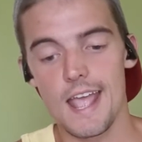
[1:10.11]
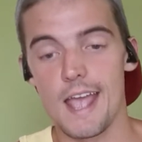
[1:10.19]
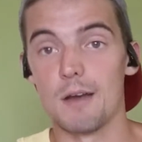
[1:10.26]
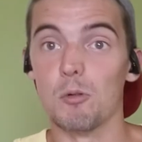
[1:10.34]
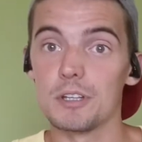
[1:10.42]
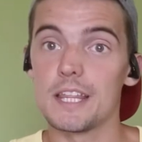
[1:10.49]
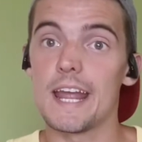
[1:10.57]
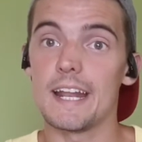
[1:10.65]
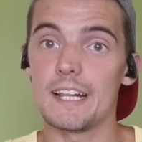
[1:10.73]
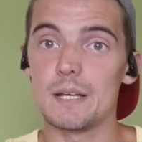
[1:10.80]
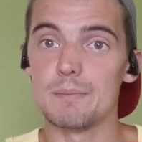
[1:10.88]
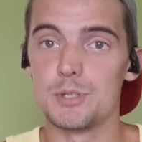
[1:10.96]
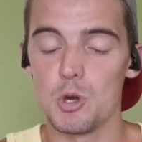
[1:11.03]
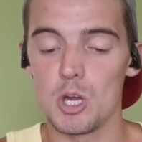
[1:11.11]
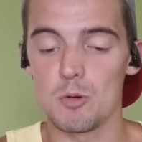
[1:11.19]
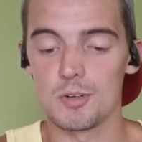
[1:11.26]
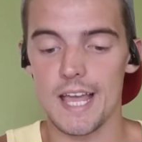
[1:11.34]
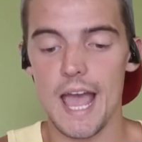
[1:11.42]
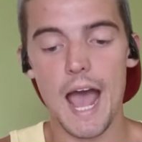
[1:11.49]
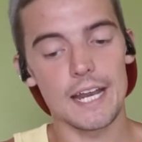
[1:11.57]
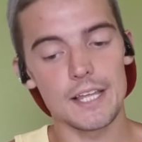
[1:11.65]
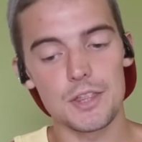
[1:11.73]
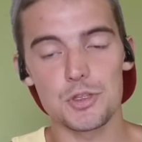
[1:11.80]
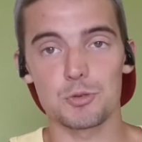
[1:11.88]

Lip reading: And what they ended up doing was adding